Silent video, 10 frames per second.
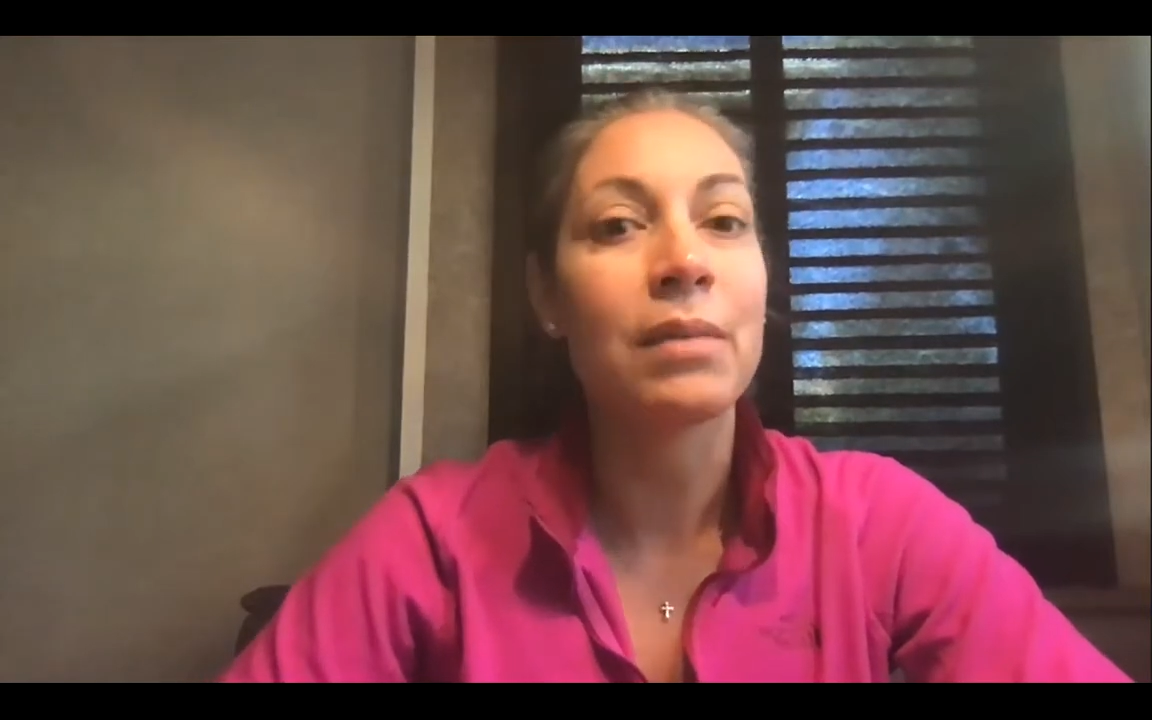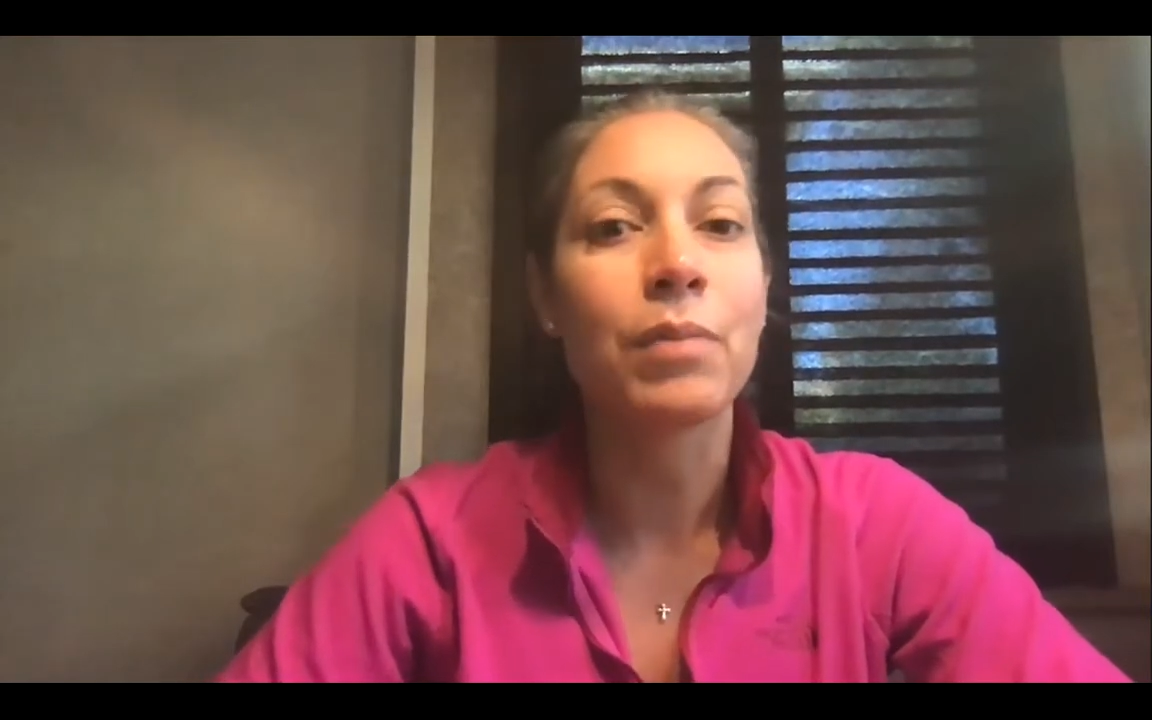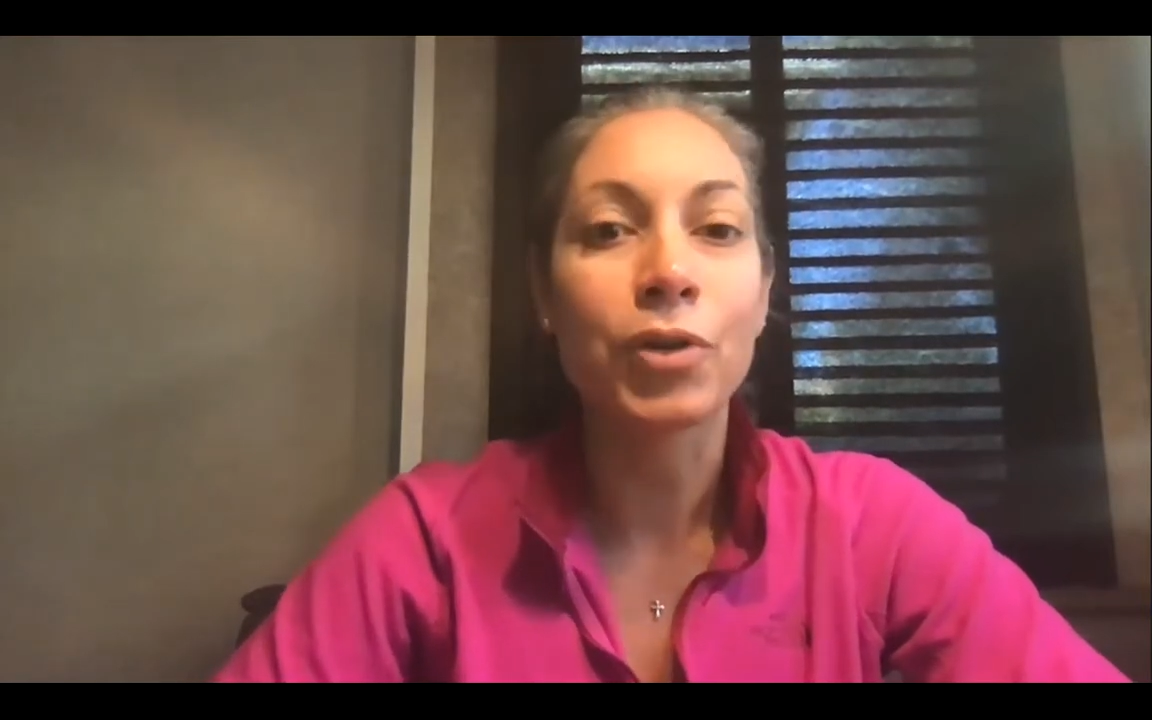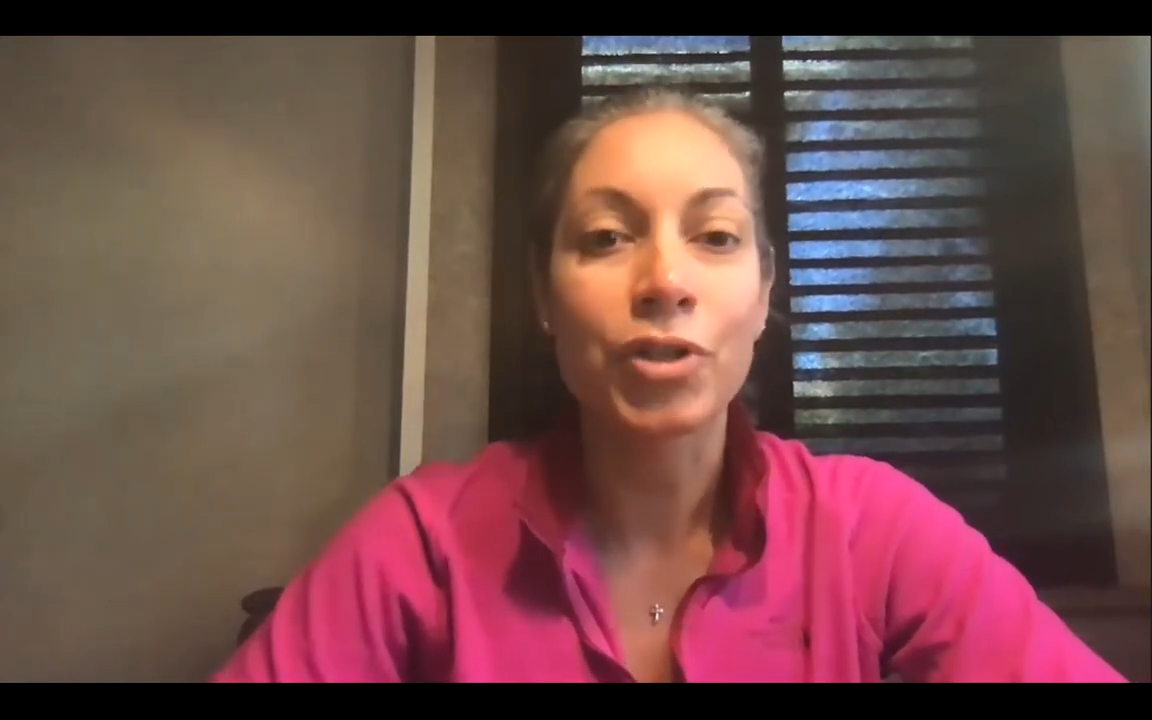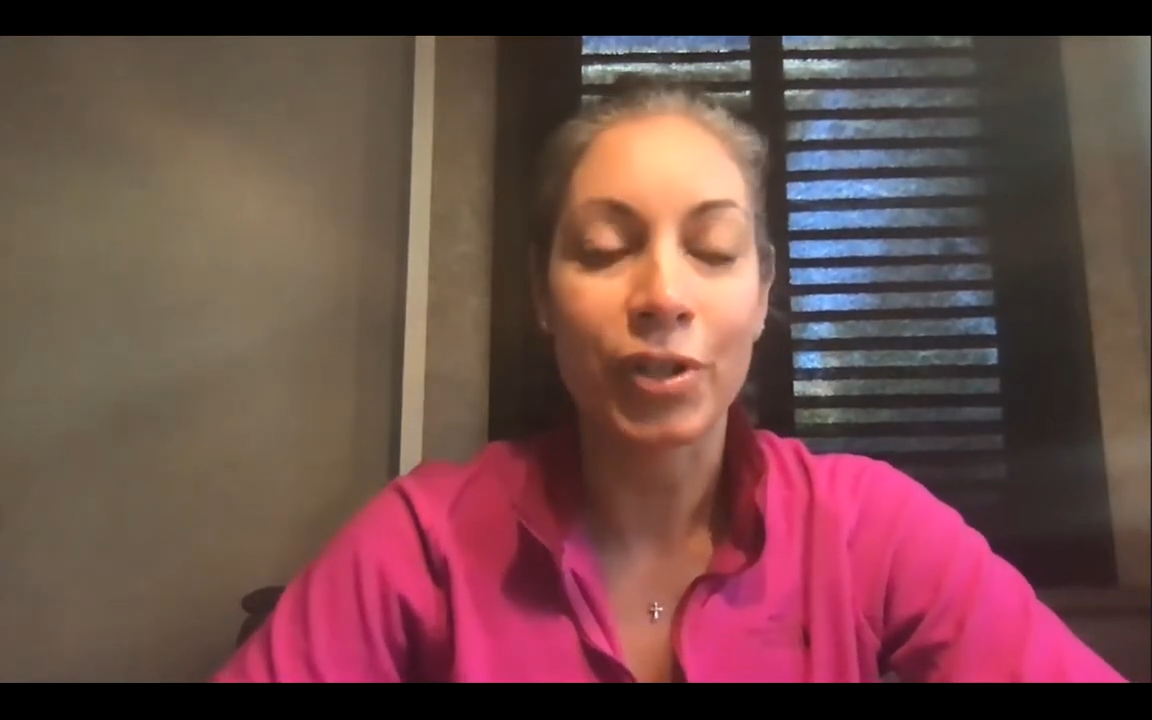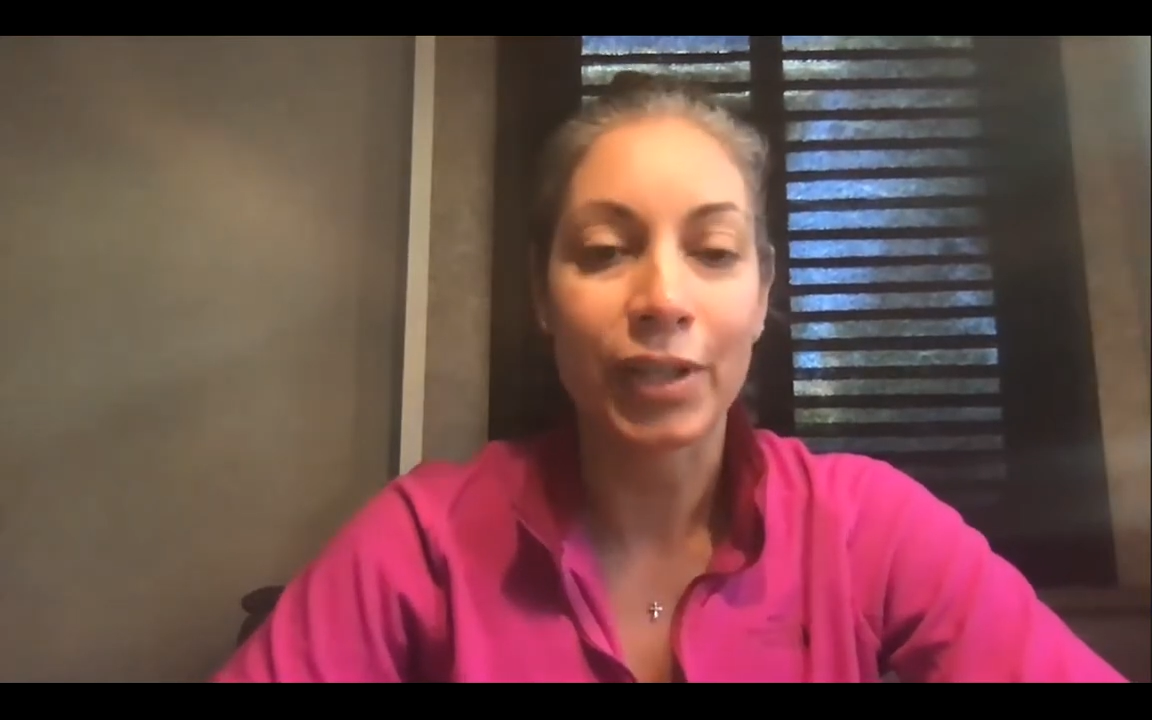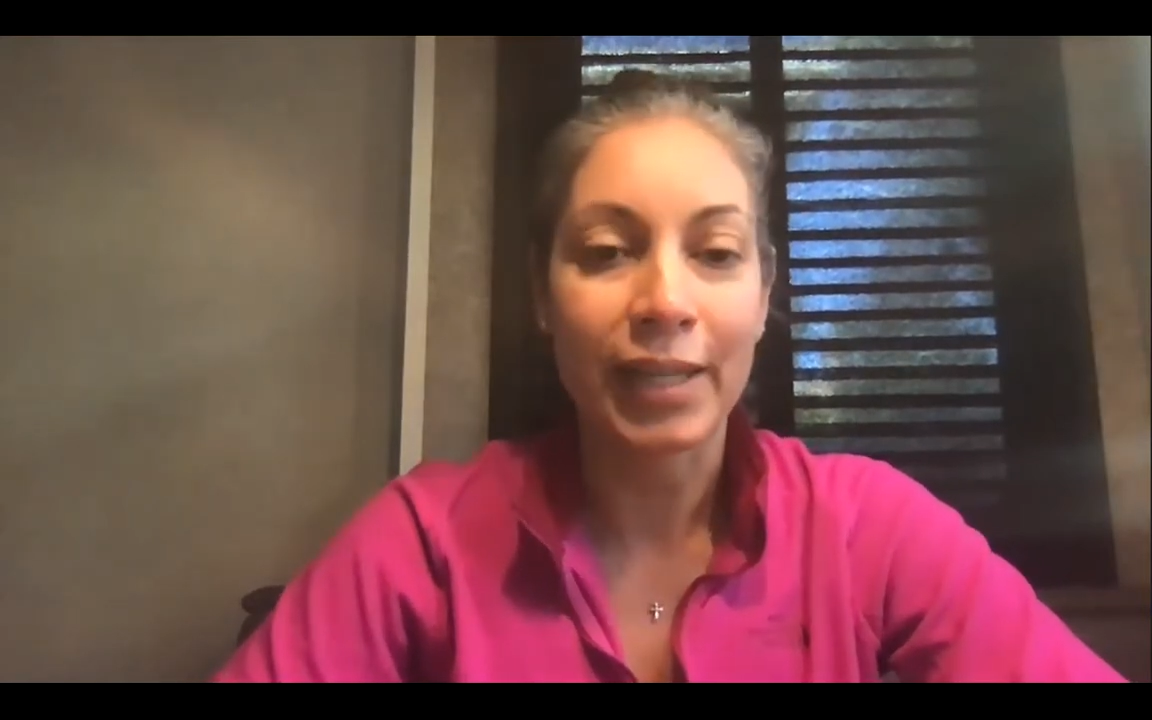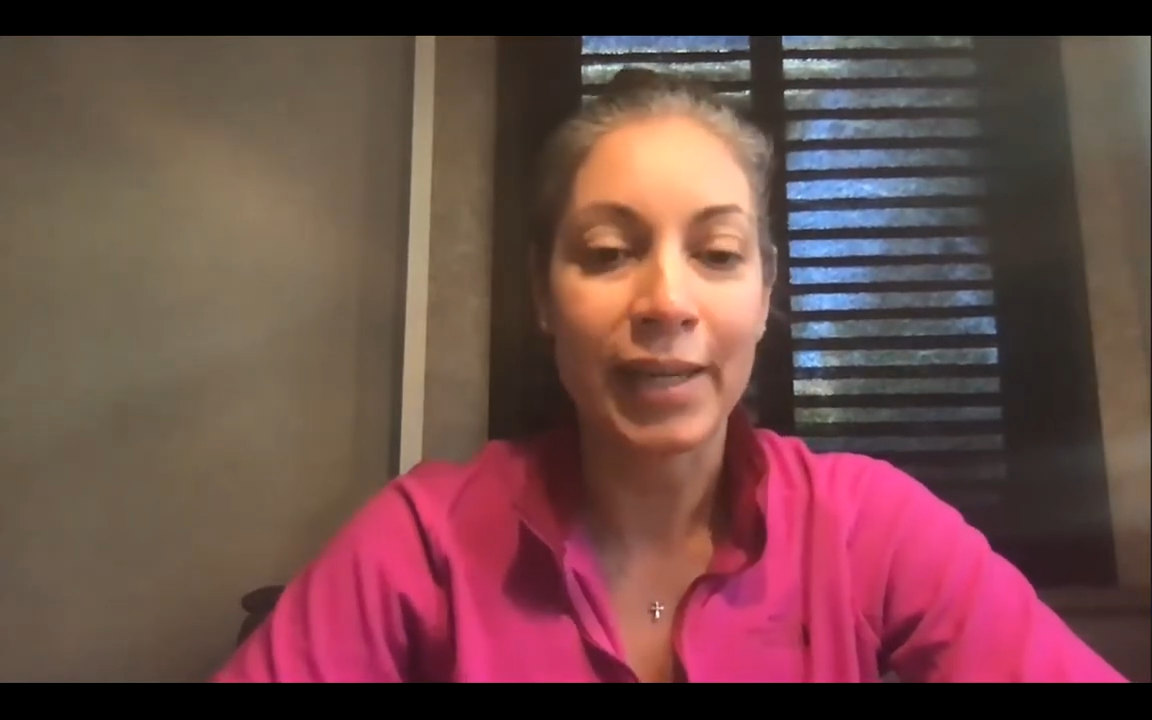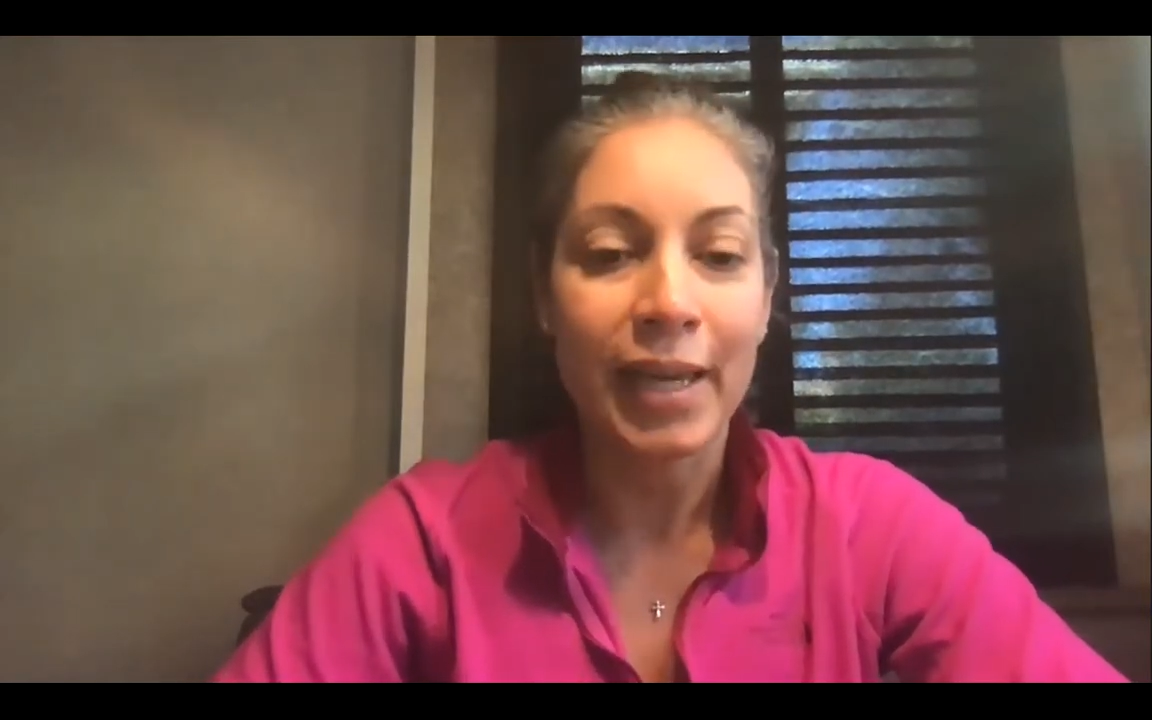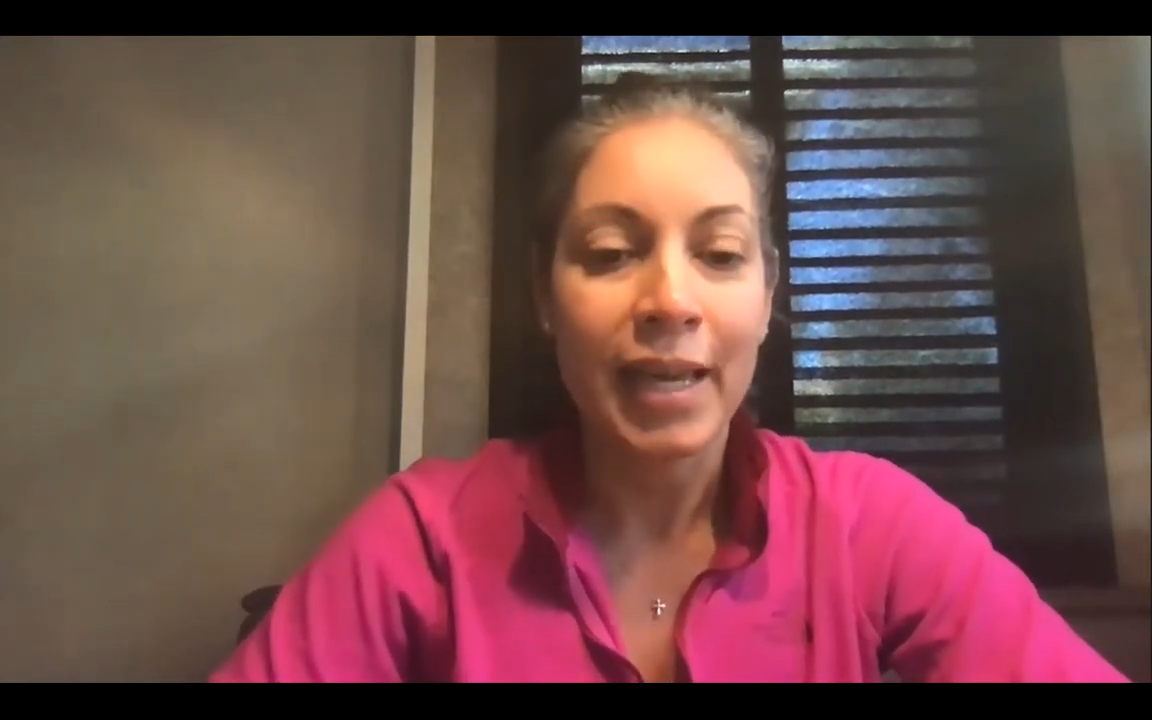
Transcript: emotionally.